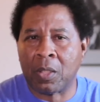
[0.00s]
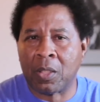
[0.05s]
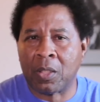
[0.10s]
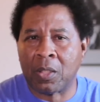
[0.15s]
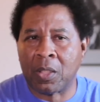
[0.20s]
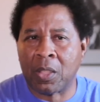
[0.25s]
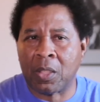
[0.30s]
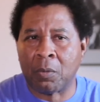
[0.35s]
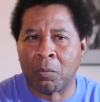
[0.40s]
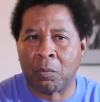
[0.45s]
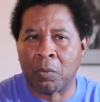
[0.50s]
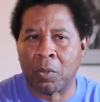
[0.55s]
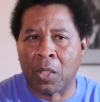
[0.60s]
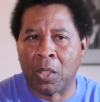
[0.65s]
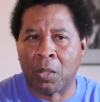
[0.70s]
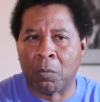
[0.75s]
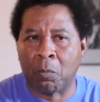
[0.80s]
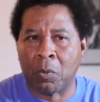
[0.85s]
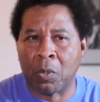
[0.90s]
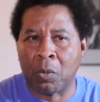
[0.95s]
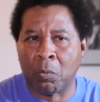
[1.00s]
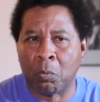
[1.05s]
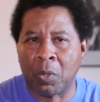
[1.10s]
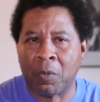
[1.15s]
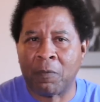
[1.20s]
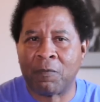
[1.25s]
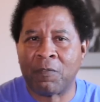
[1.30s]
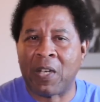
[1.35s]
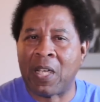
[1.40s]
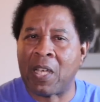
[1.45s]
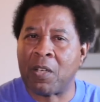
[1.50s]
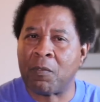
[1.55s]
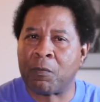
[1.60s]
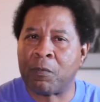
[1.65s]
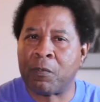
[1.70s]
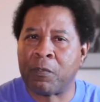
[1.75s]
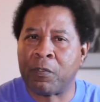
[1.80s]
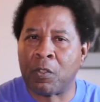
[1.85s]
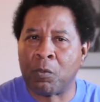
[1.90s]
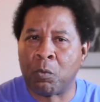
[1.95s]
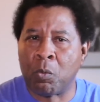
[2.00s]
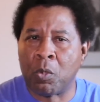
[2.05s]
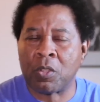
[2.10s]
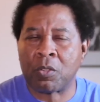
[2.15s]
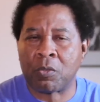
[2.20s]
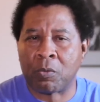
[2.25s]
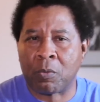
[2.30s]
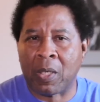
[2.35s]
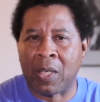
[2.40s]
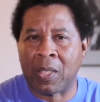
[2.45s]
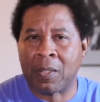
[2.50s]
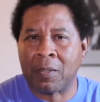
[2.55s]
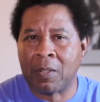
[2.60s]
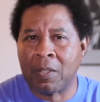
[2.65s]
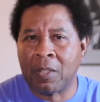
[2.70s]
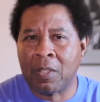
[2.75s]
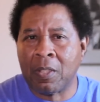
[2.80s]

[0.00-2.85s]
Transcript: and, and, and we, we fight for what's right